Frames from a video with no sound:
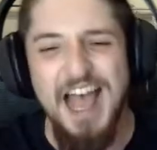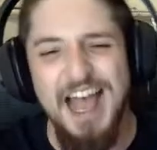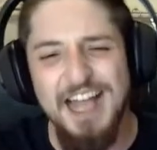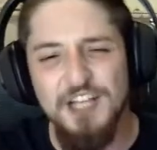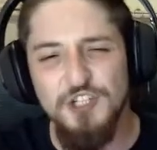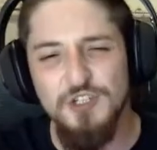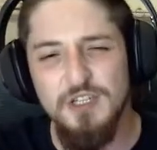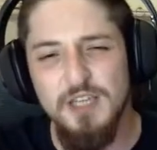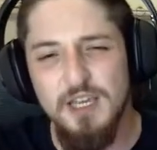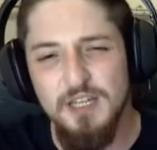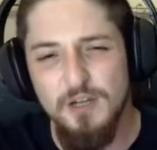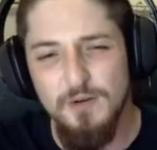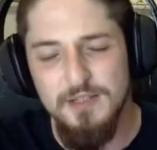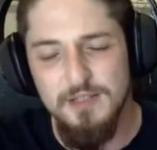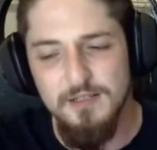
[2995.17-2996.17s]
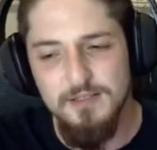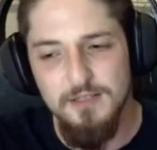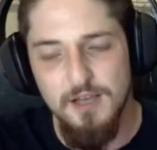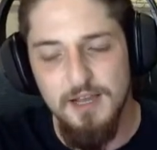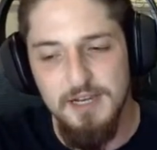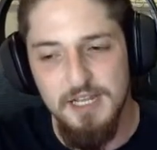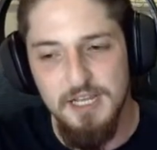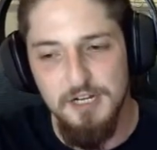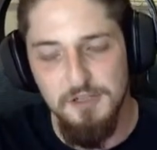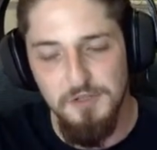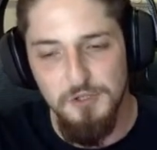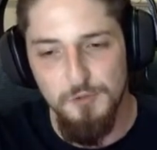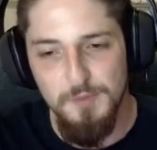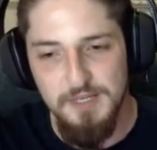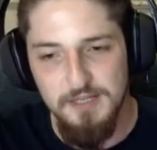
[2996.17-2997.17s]
Actually, yeah, no, it does kind of get a
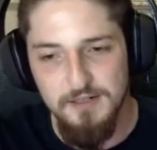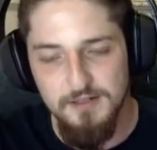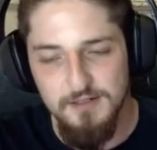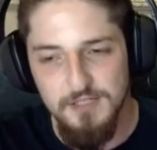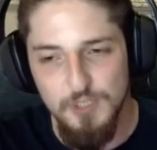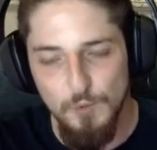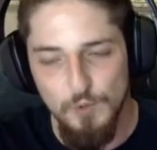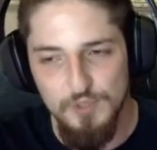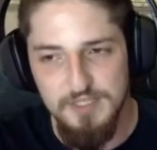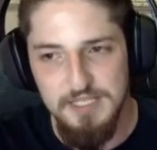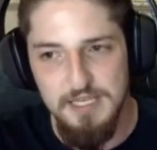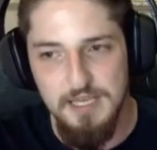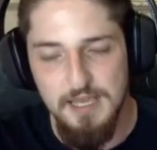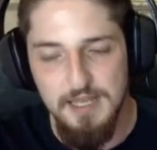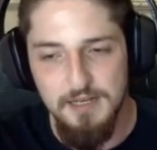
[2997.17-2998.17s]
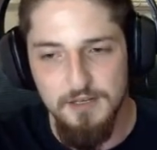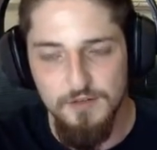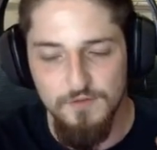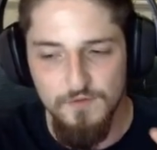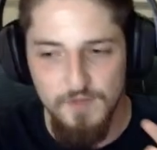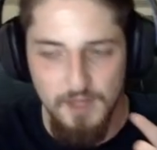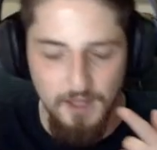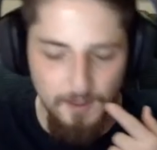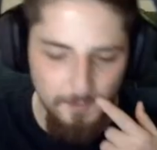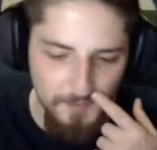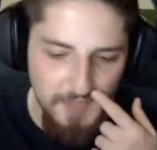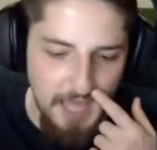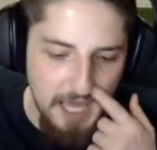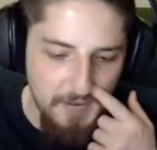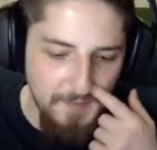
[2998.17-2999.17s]
little bit towards the end of the
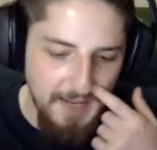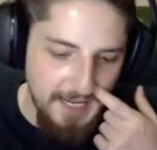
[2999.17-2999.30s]
anime.